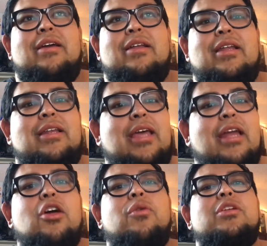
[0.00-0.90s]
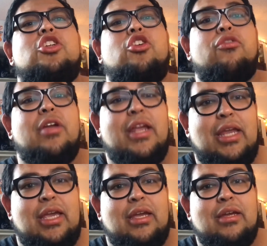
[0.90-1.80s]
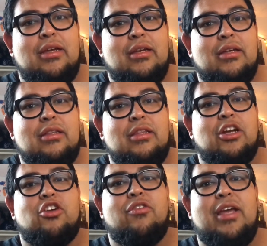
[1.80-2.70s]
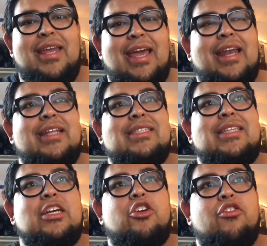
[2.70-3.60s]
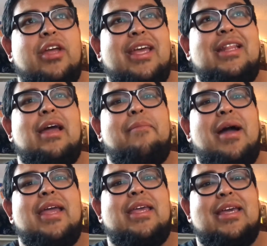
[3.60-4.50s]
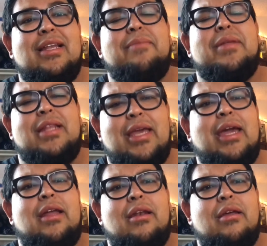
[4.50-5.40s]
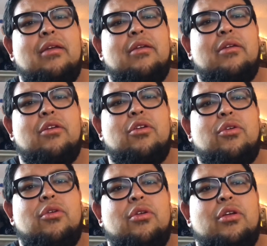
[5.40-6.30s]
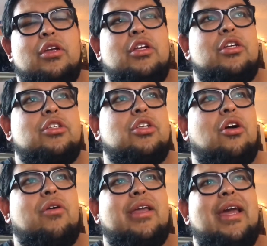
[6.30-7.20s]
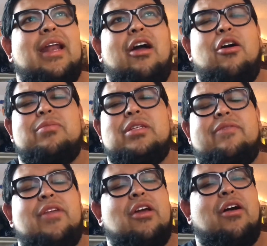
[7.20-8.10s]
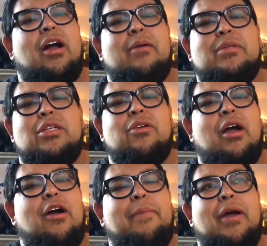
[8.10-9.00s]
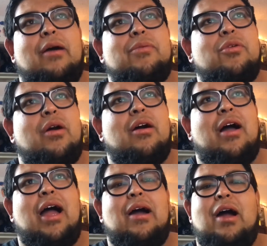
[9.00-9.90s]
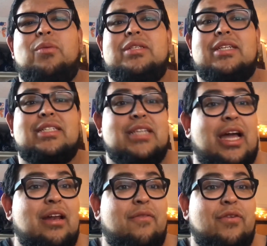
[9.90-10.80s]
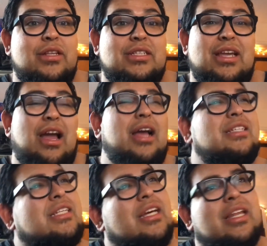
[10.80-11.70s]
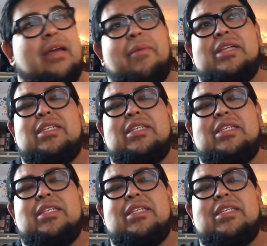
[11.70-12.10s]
Nintendo is greedy. They're greedy, and it's the greed that might kill them in the end. So again, I hope this video helped you. I hope it helped you out. I was excited for this thing. I still am.